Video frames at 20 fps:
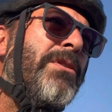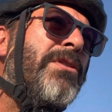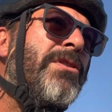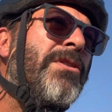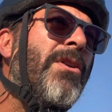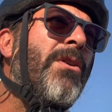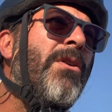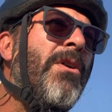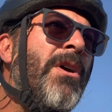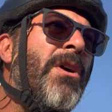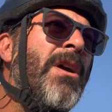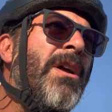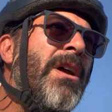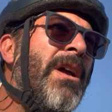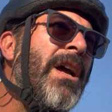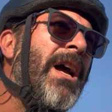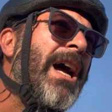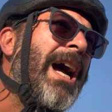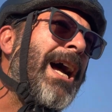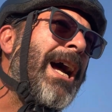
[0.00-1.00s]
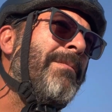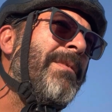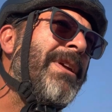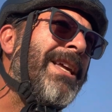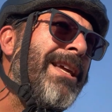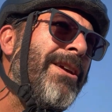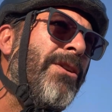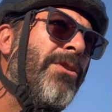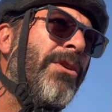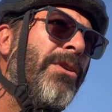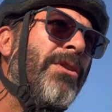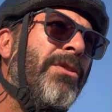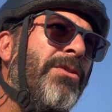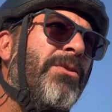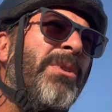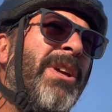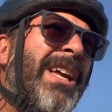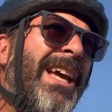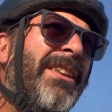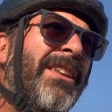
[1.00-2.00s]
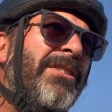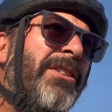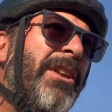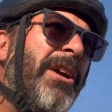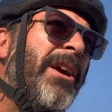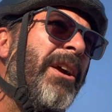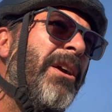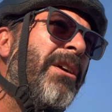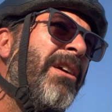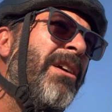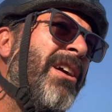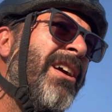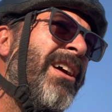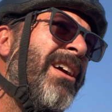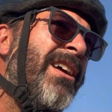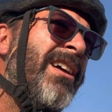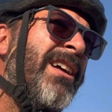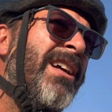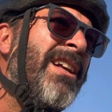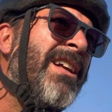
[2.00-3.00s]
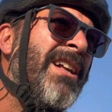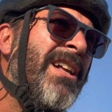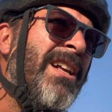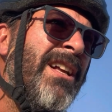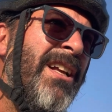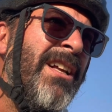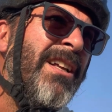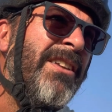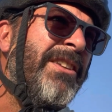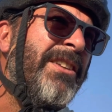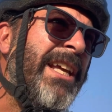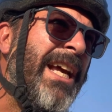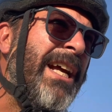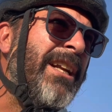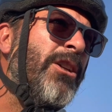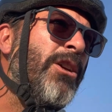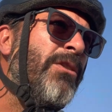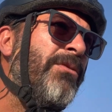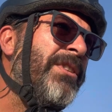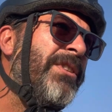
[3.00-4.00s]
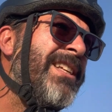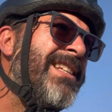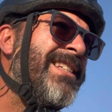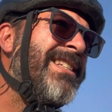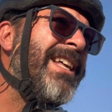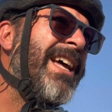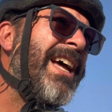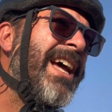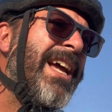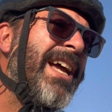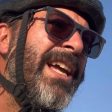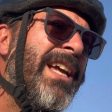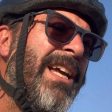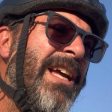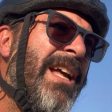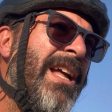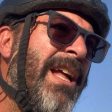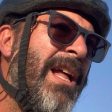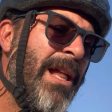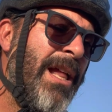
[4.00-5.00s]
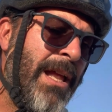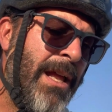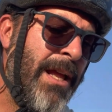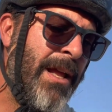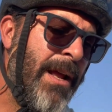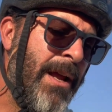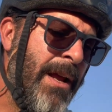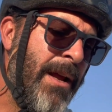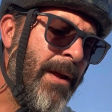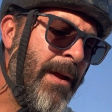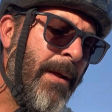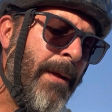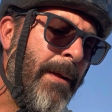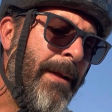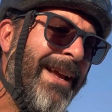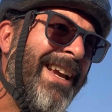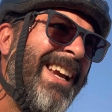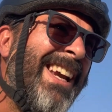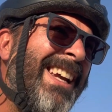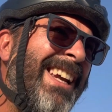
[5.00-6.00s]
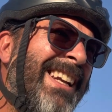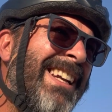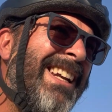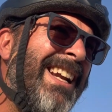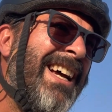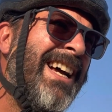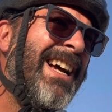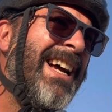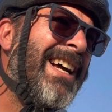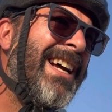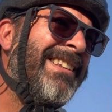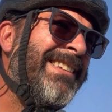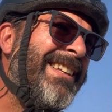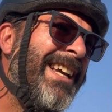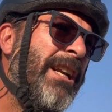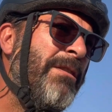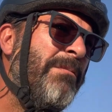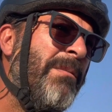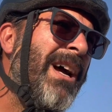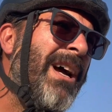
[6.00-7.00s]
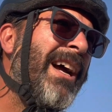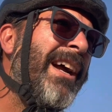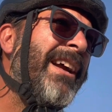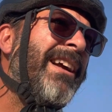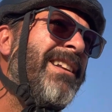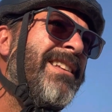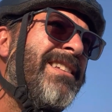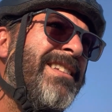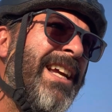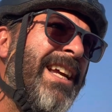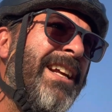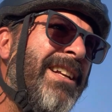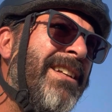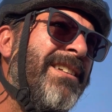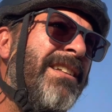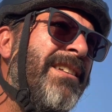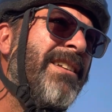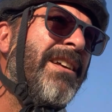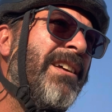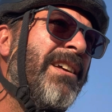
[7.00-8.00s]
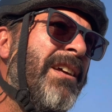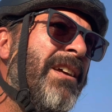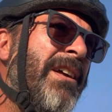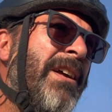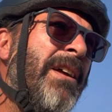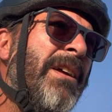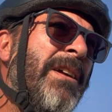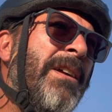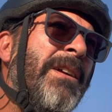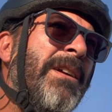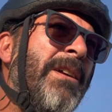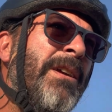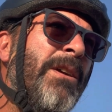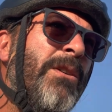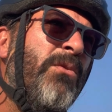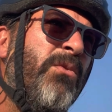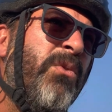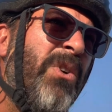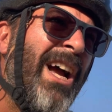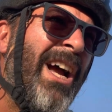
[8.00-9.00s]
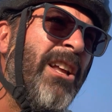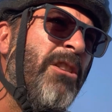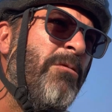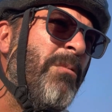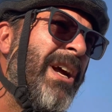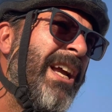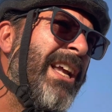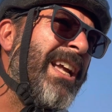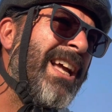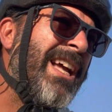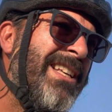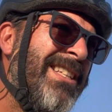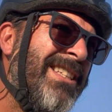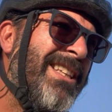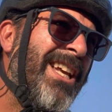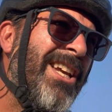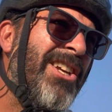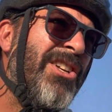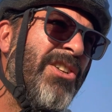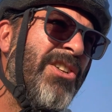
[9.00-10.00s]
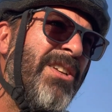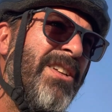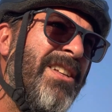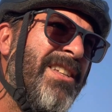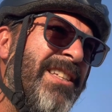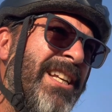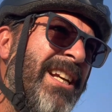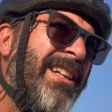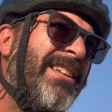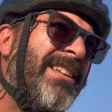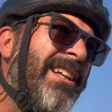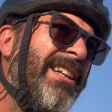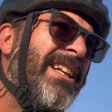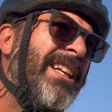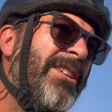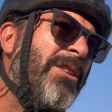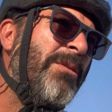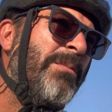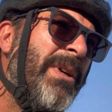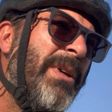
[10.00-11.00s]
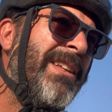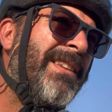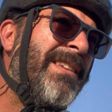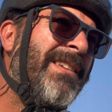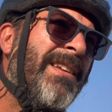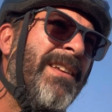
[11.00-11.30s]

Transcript: So I'm eager to get there the end of this day in uh, 10 miles and uh, find my gas station, sit a little bit